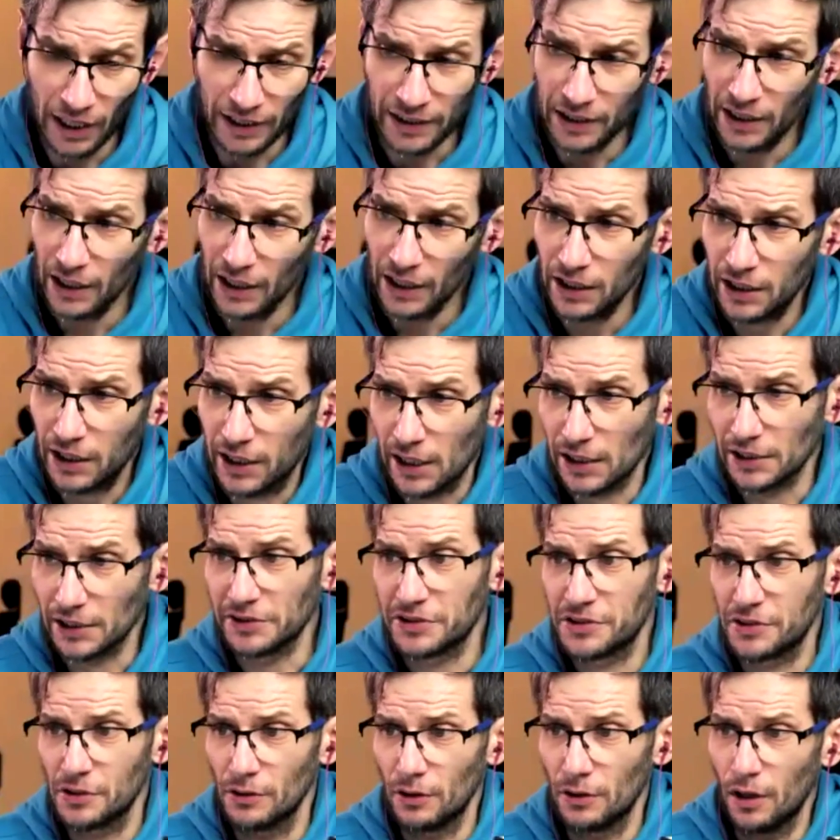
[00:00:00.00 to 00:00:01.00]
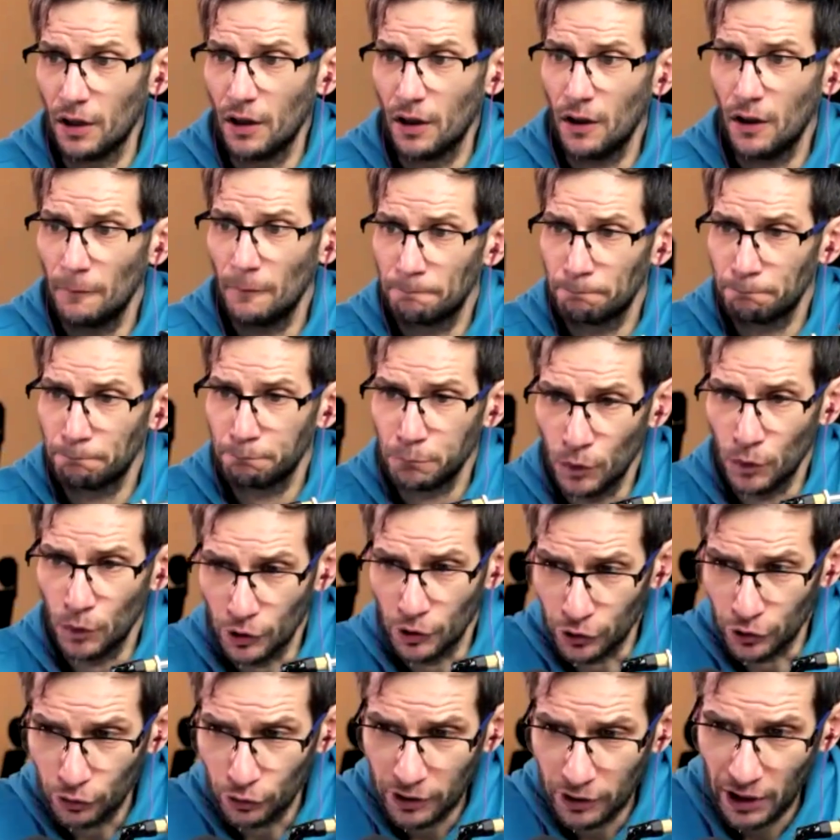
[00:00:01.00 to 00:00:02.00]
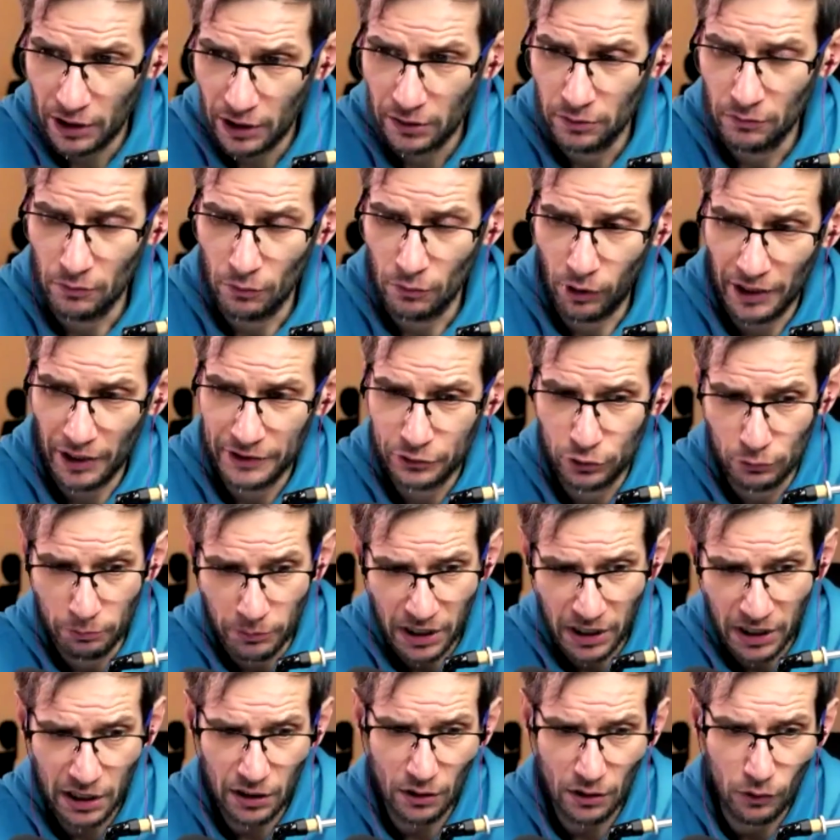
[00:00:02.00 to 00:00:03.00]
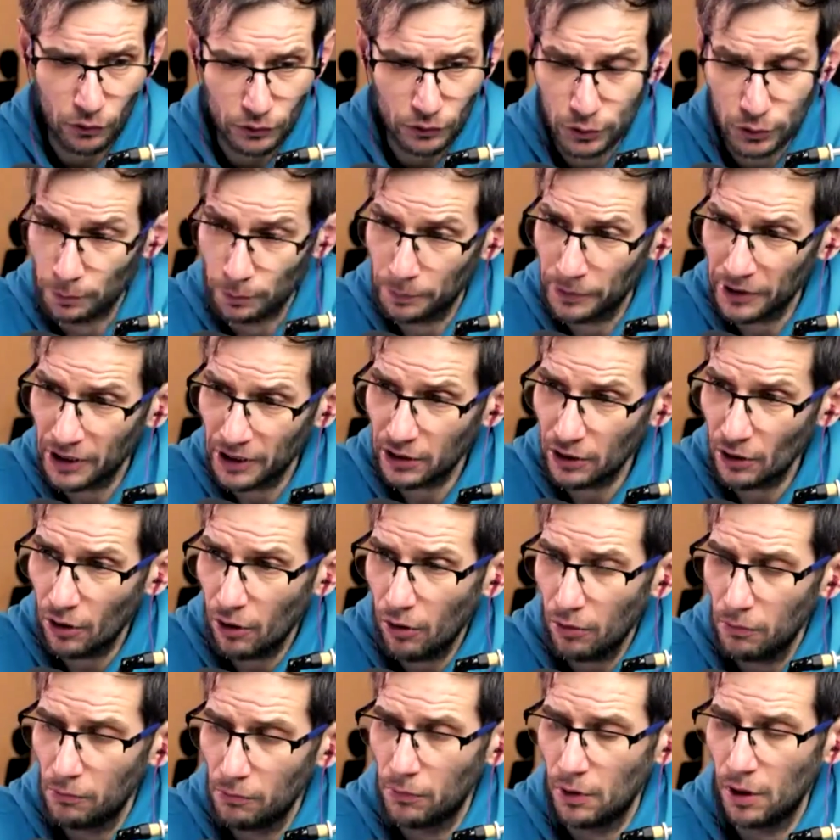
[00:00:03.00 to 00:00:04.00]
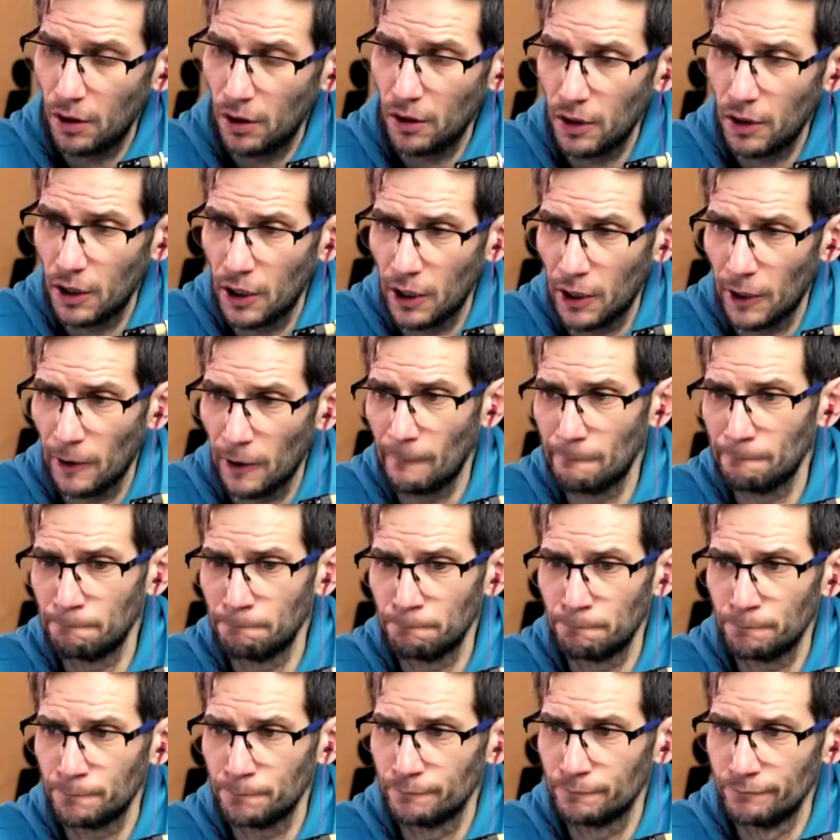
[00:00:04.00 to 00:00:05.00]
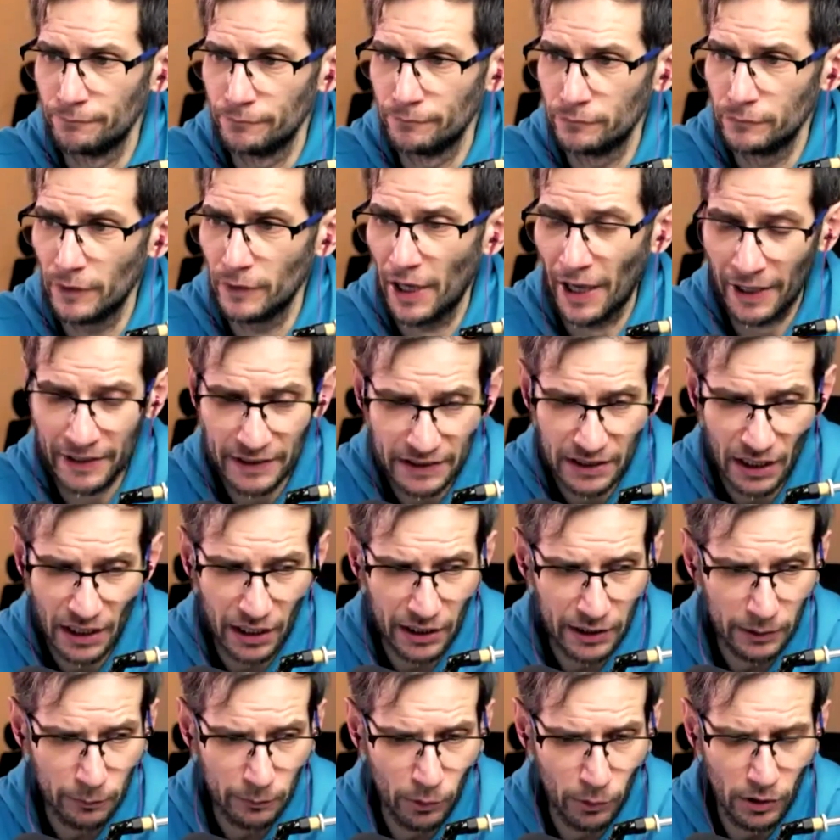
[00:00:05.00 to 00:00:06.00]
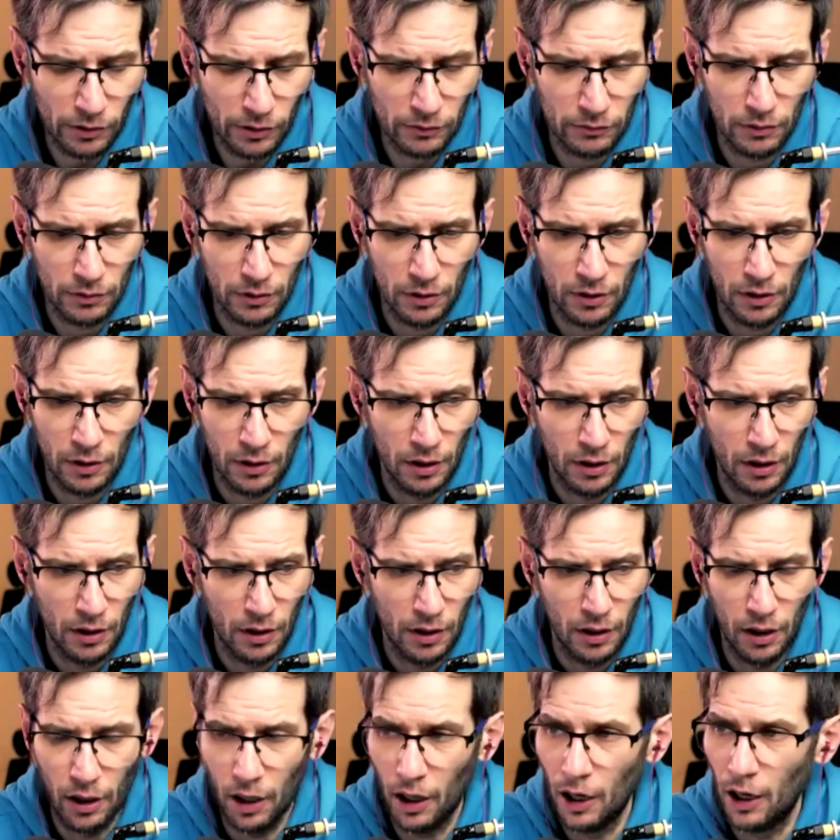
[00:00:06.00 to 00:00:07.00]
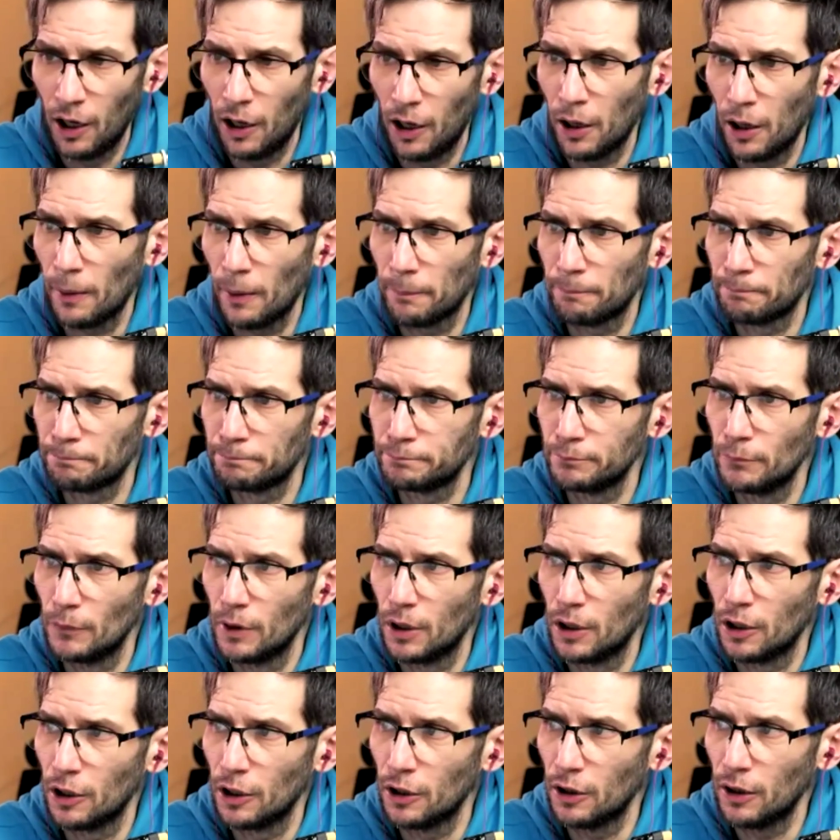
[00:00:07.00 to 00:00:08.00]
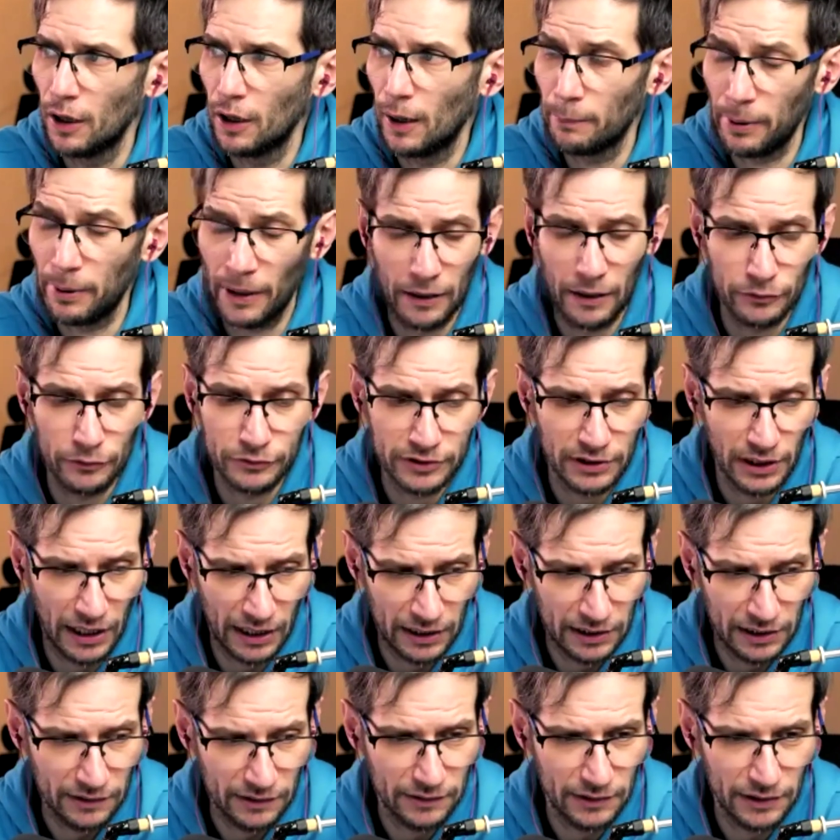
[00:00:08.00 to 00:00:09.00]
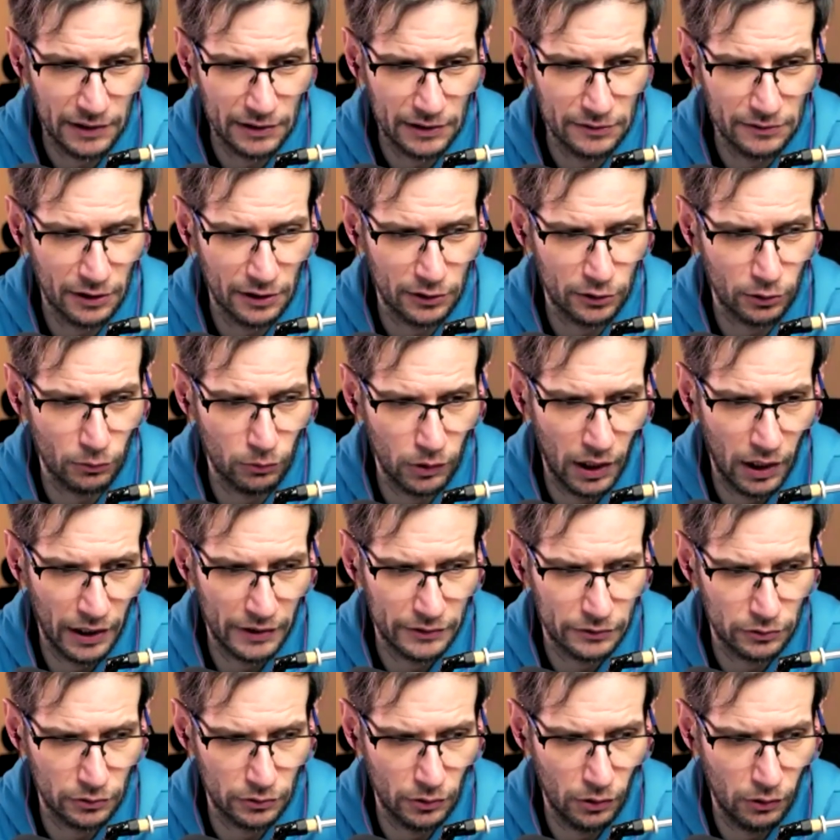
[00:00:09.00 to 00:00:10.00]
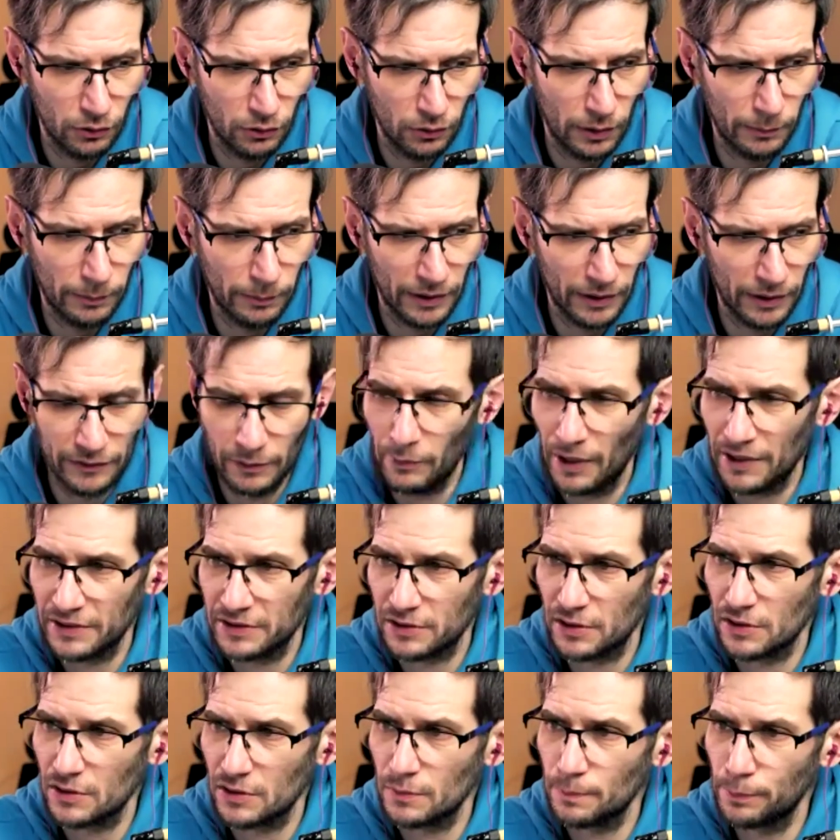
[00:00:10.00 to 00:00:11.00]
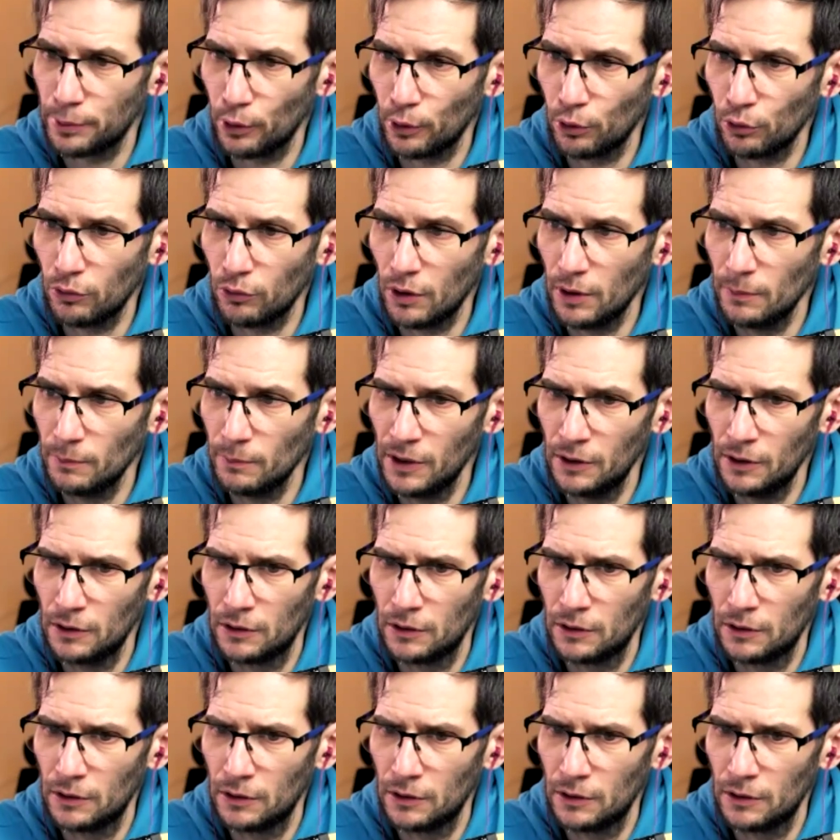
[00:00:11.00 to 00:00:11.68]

any case, you can write to me or to Pirio anytime about anything that you would like to know about the master's program.